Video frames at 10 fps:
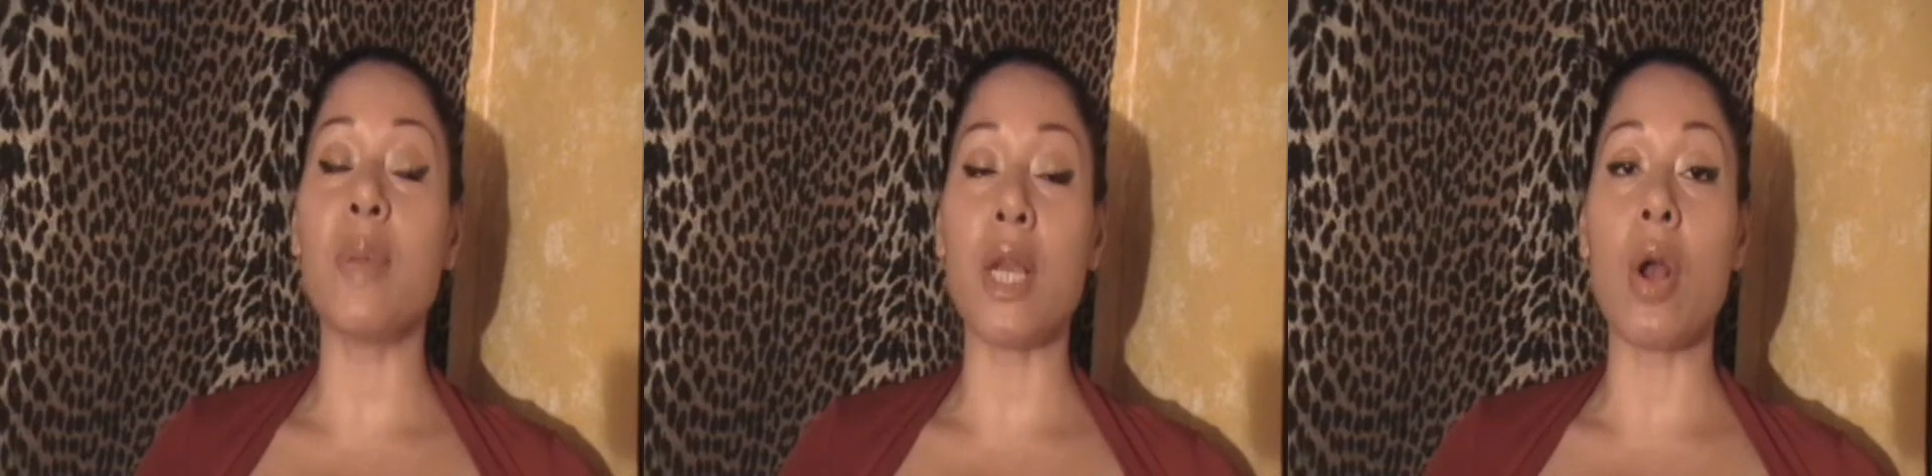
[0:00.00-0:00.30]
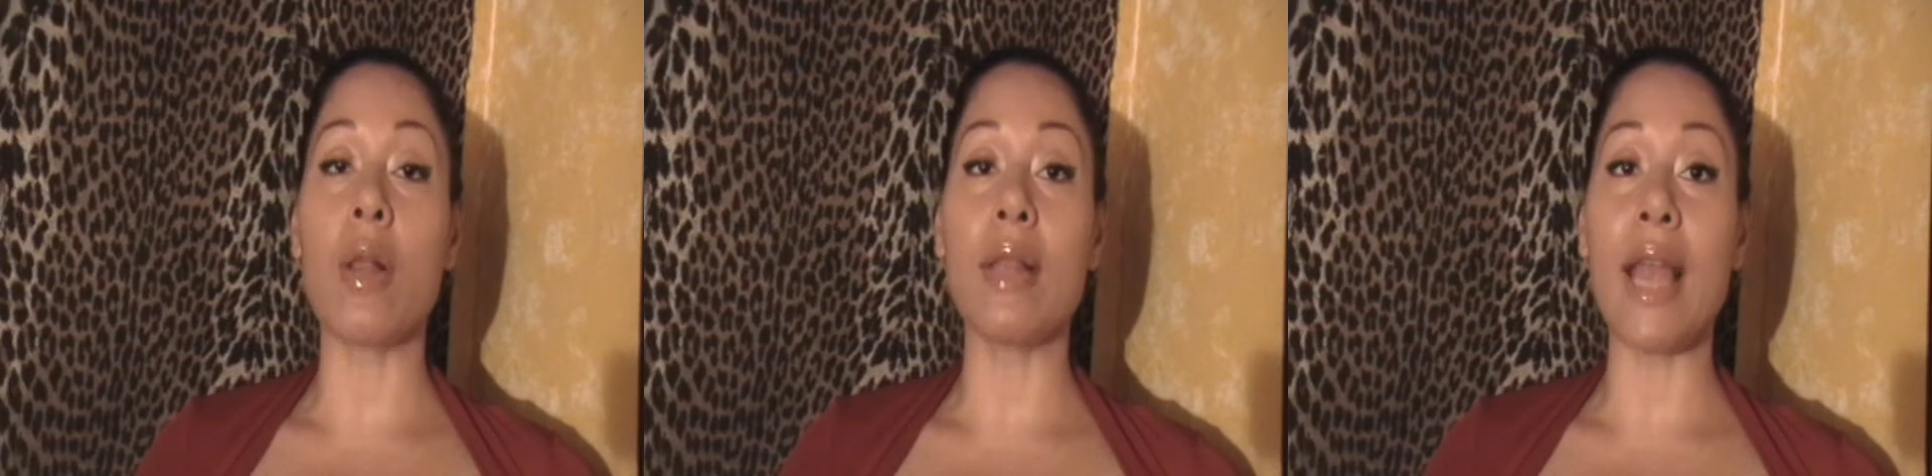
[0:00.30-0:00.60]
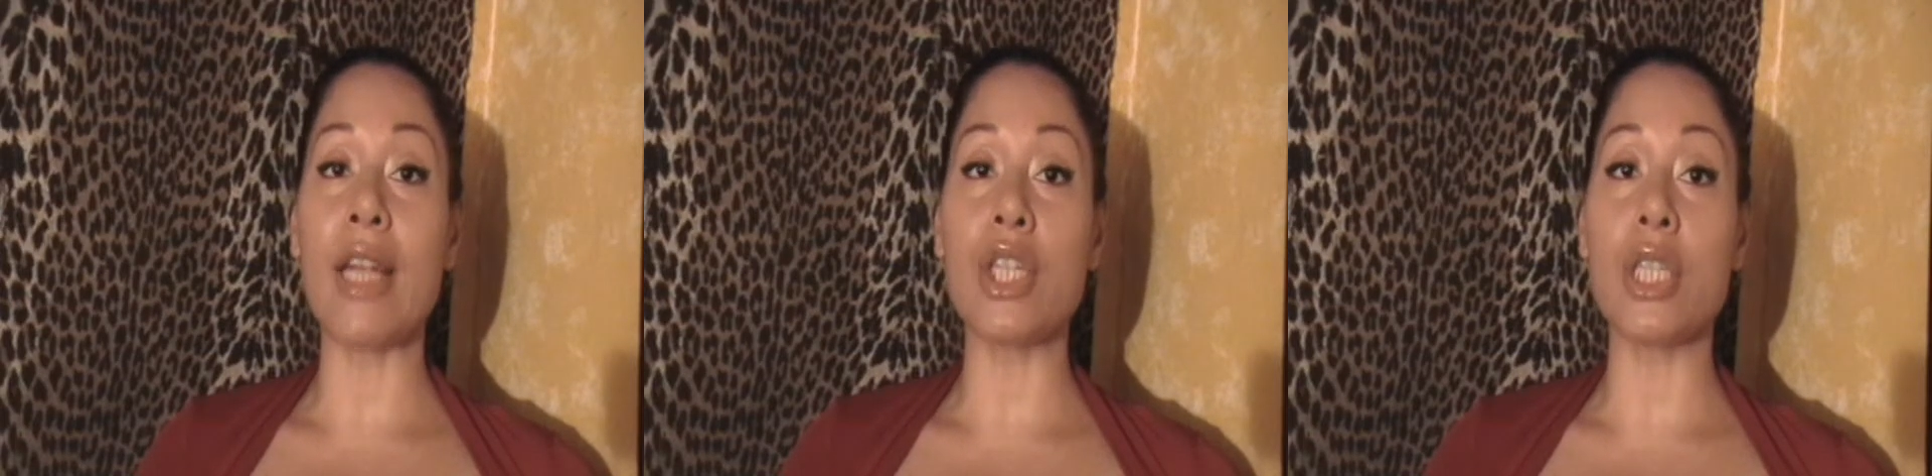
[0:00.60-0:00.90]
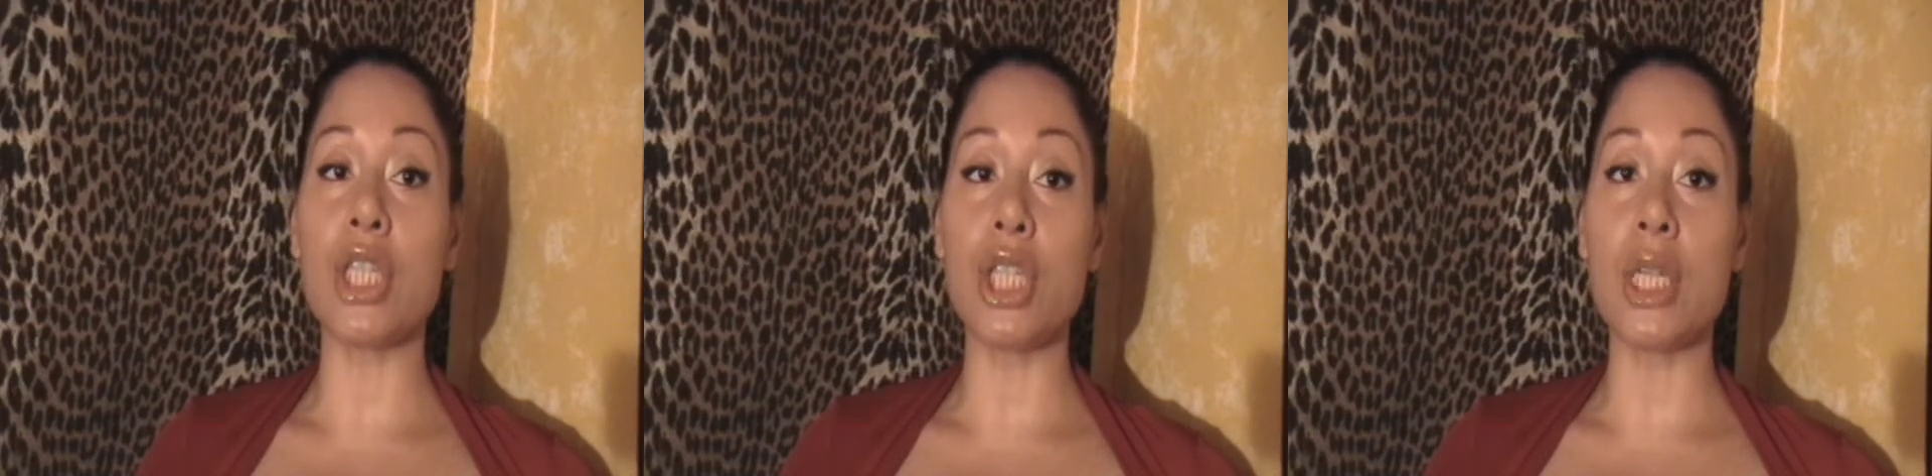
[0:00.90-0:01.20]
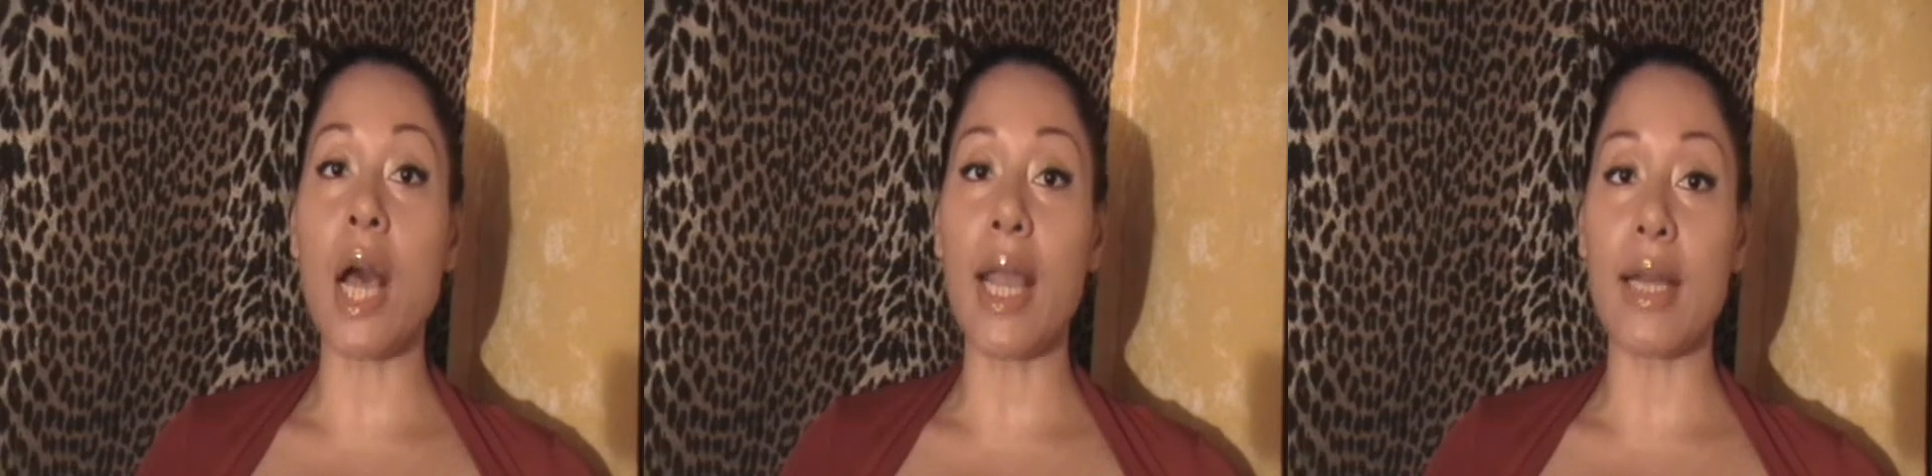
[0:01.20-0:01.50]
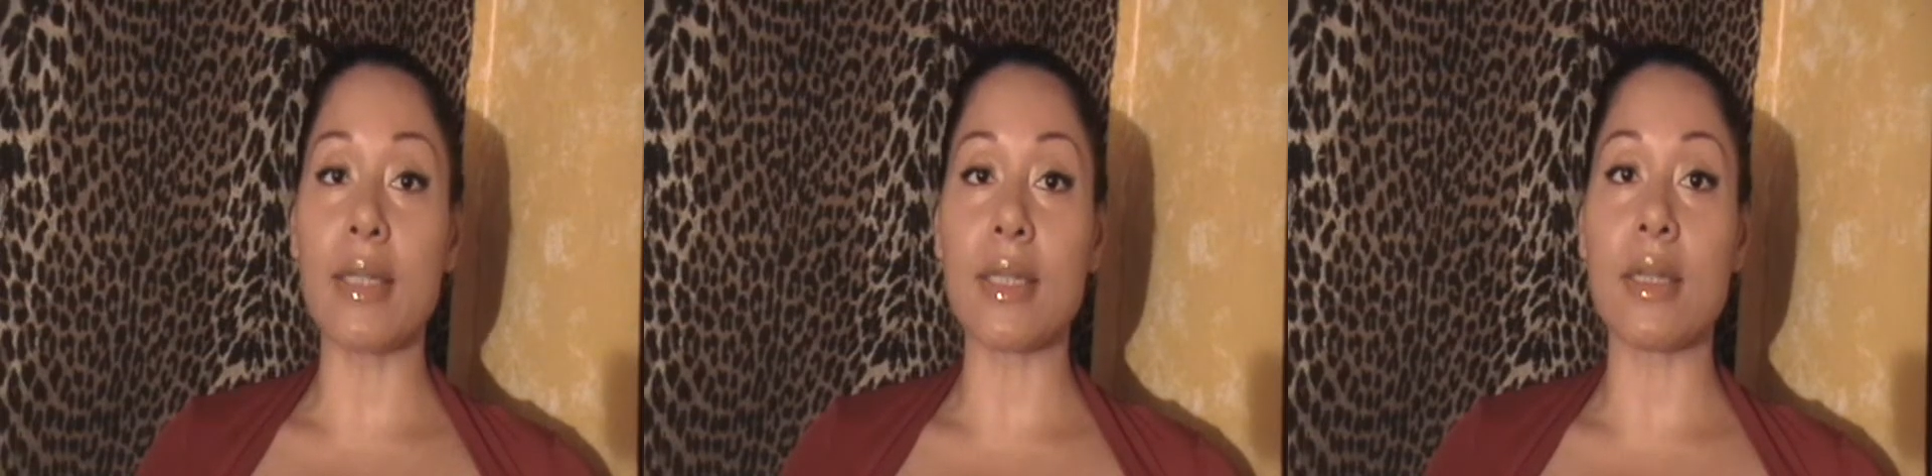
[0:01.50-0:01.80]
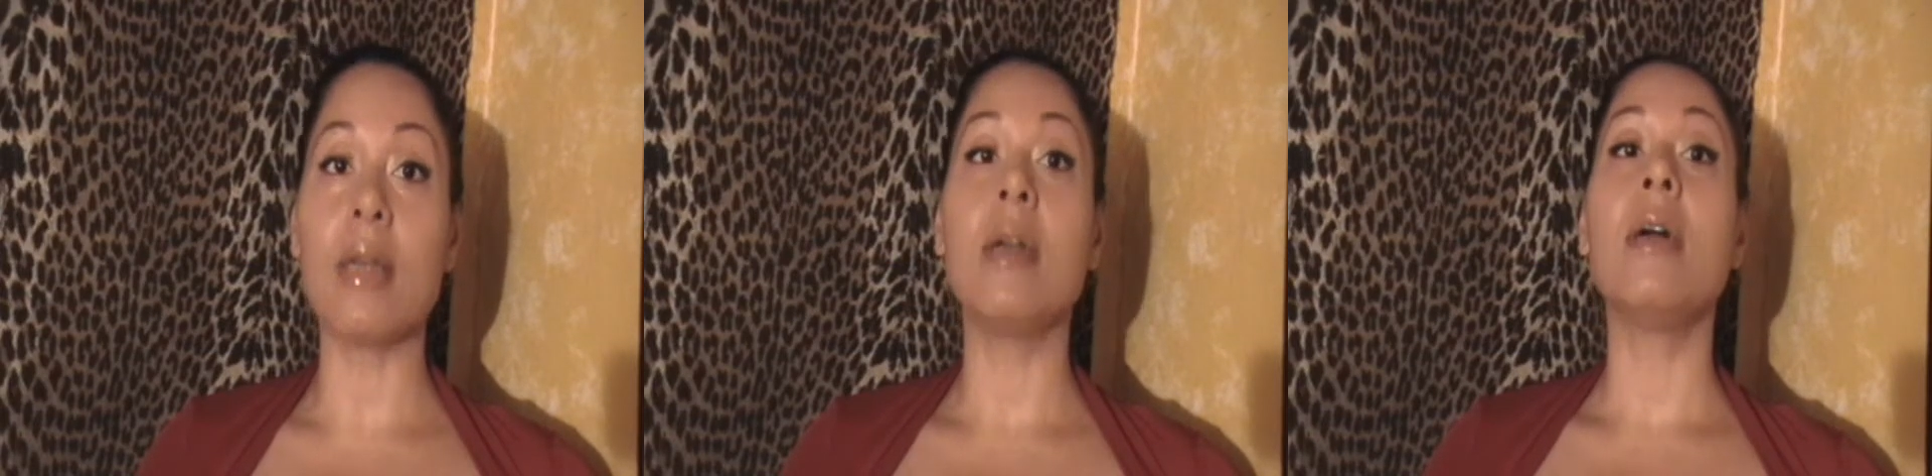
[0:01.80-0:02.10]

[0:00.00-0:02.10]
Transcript: being on the hCG diet,